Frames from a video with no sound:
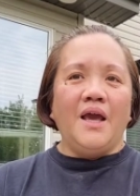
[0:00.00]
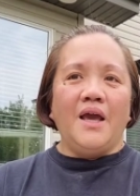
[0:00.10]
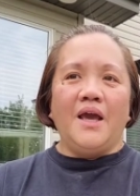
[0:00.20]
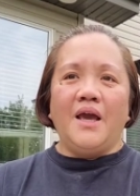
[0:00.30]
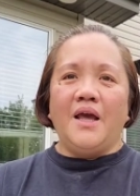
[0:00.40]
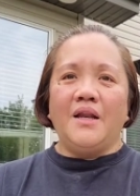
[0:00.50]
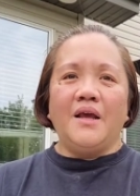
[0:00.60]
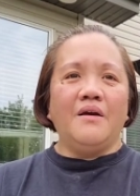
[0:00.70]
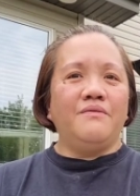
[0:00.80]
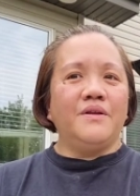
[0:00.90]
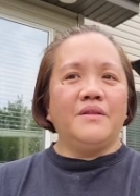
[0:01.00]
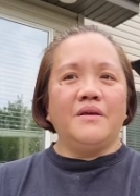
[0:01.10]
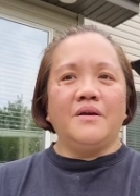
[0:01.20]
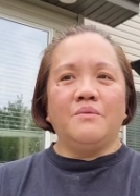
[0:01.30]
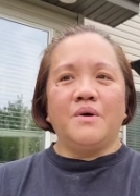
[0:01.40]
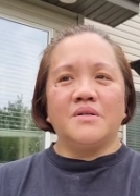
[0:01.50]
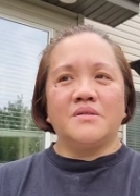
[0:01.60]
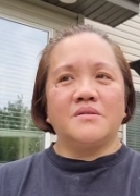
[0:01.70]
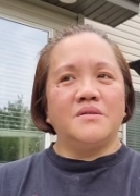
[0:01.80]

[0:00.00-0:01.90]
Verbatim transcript: And everything was,